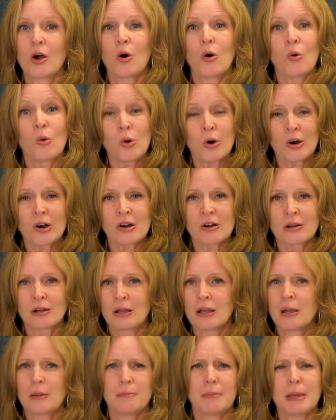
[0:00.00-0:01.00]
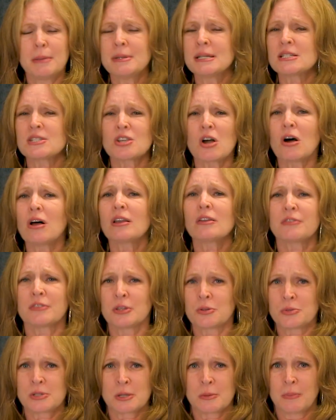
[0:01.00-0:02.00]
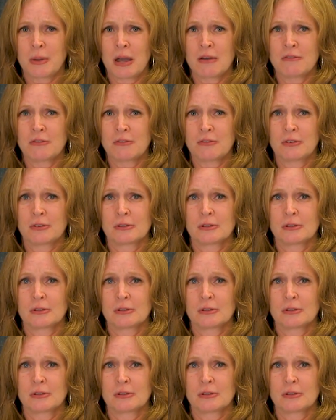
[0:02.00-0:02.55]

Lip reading: Or maybe it's all of those above.